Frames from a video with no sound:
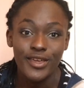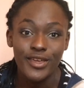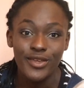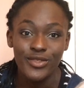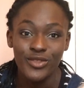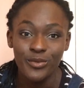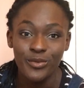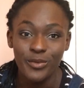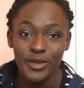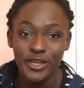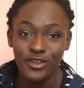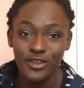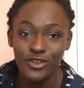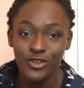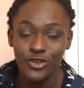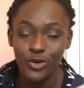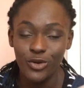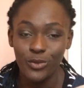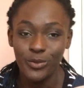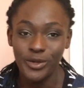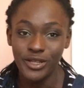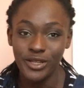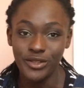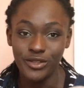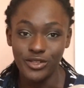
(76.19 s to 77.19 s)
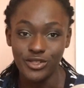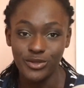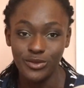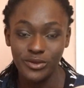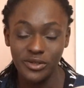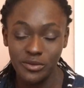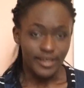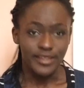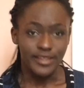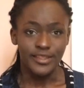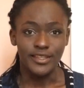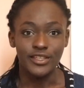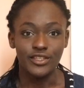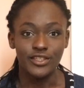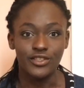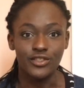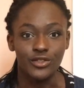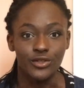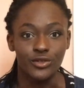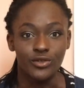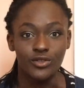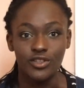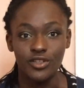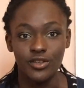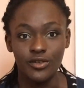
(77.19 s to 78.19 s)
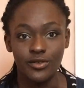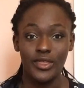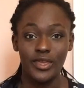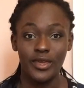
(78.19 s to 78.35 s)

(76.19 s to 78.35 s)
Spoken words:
that Megan got me in the swap, and they're so cute.